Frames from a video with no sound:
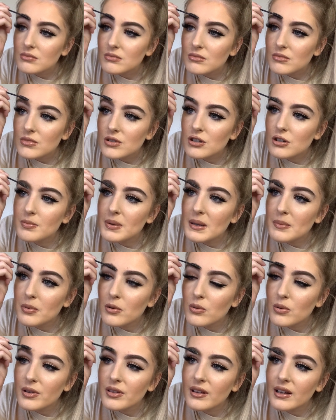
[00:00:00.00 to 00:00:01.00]
so people
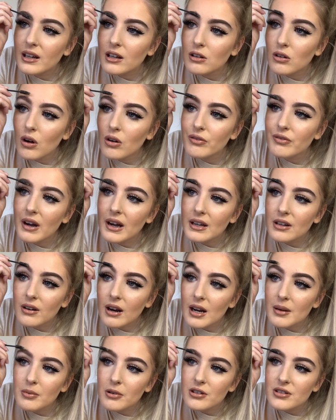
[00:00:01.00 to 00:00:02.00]
with like a lot finer
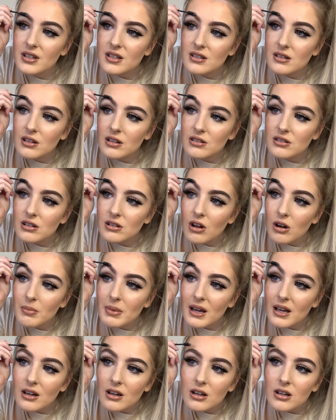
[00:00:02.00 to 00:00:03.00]
eyebrows, this looks a lot
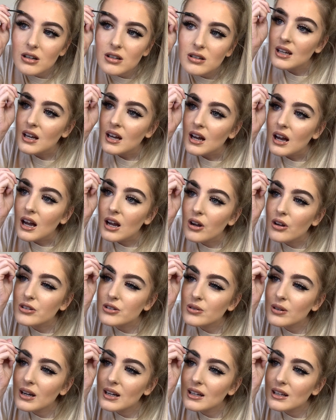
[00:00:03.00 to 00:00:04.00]
better. I also
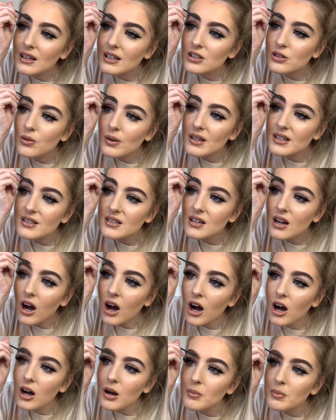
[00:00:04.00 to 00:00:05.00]
kind of like twist it
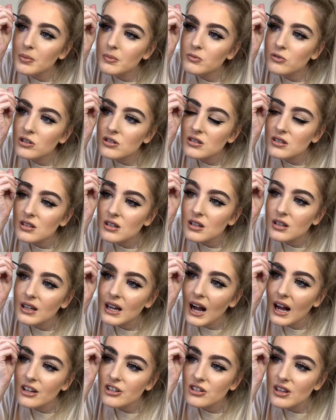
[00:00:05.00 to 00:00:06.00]
up just to
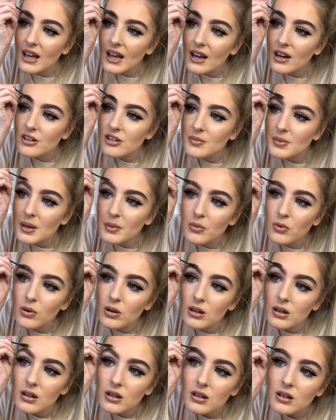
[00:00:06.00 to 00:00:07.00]
catch the hairs a bit
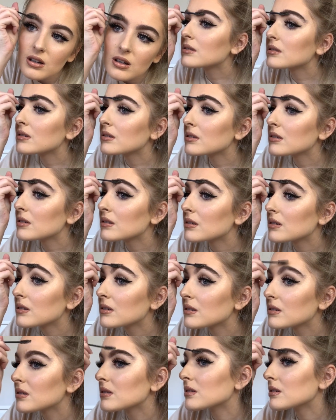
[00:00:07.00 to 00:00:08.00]
more.
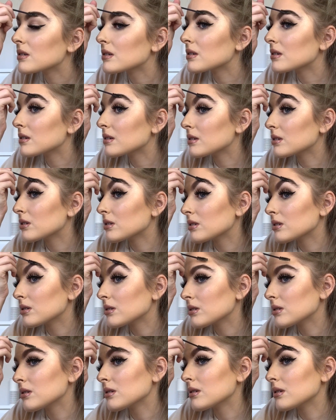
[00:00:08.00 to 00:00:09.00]
It's not
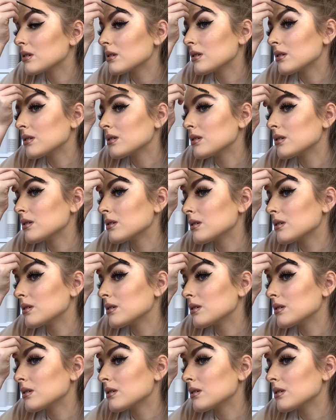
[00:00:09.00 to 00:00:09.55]
for me to...